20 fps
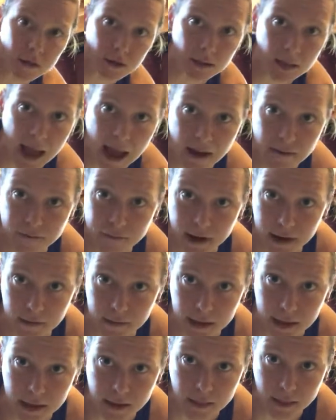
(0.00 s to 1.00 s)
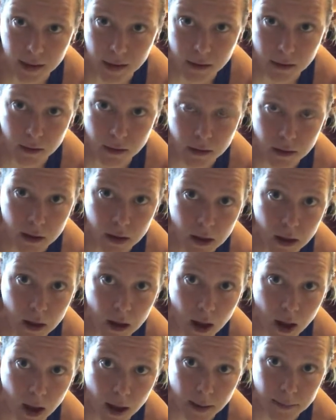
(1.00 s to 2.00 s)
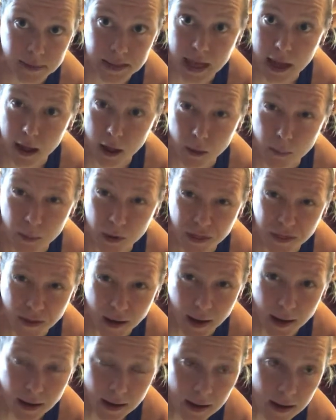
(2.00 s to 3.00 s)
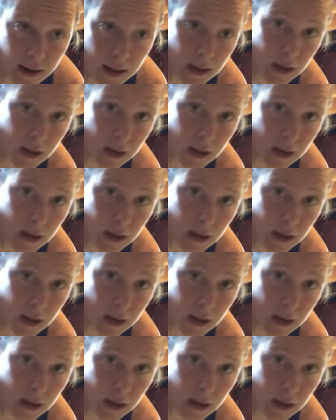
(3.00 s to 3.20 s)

lat firing in there to help with that.